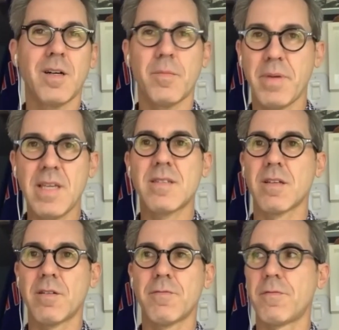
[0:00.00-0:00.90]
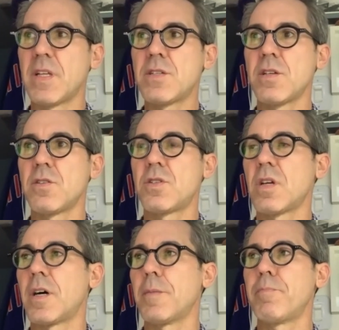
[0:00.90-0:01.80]
a piece of
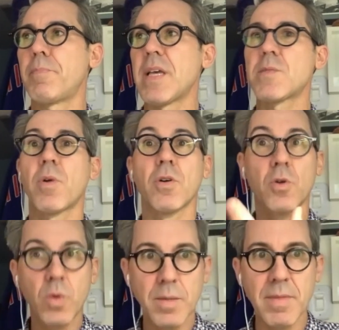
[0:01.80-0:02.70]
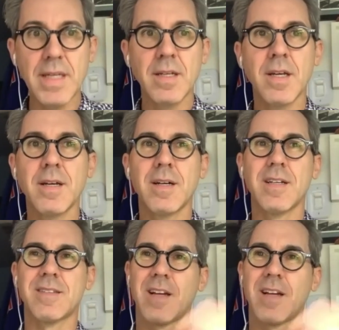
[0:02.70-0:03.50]
vintage baseball equipment.